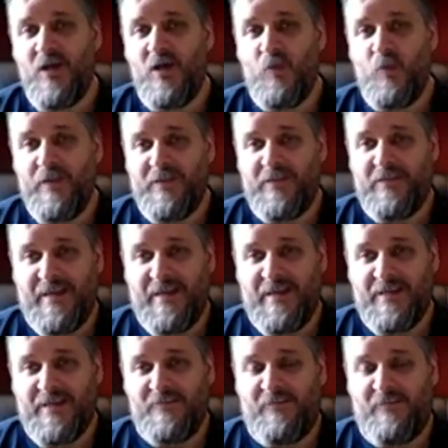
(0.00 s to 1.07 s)
within the
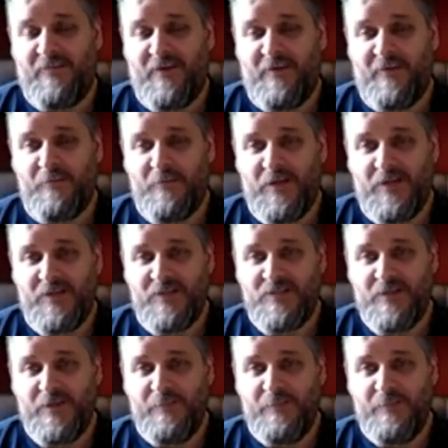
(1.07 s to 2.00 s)
last 5 minutes.